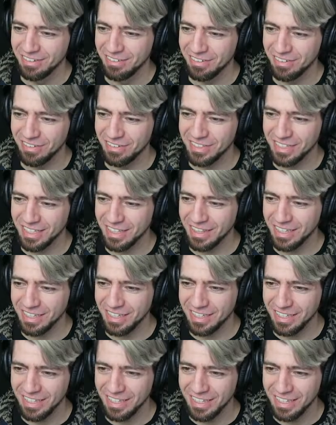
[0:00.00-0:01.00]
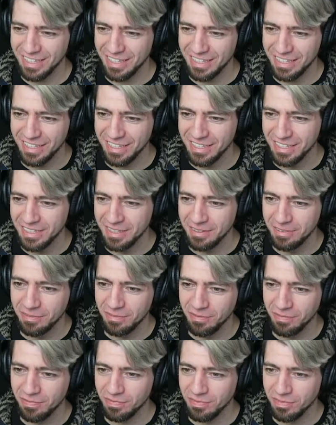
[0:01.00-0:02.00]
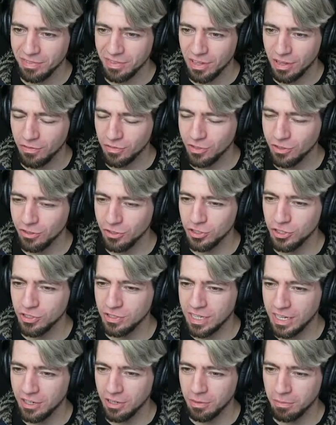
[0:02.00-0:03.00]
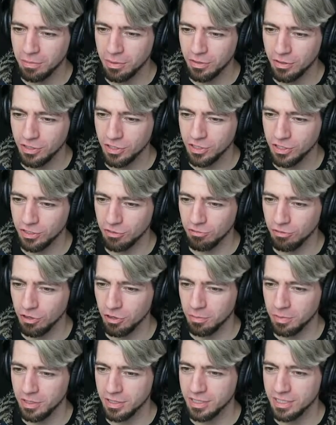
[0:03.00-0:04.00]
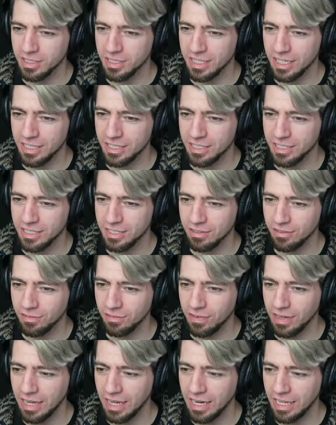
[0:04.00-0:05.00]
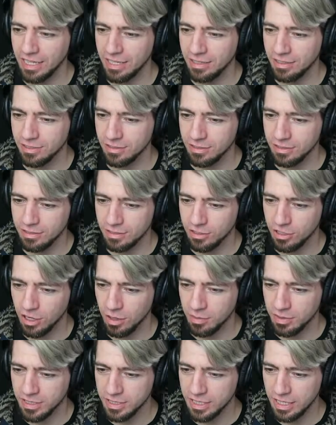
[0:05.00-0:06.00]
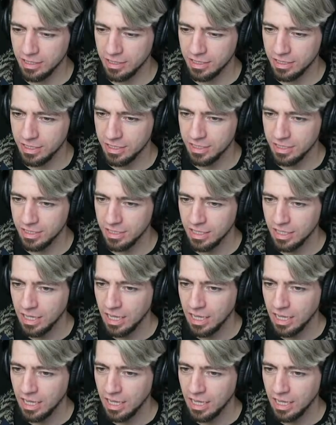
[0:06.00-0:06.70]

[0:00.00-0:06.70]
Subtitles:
What was I thinking there? Of course you cannot poison robots. That's fairly common sense.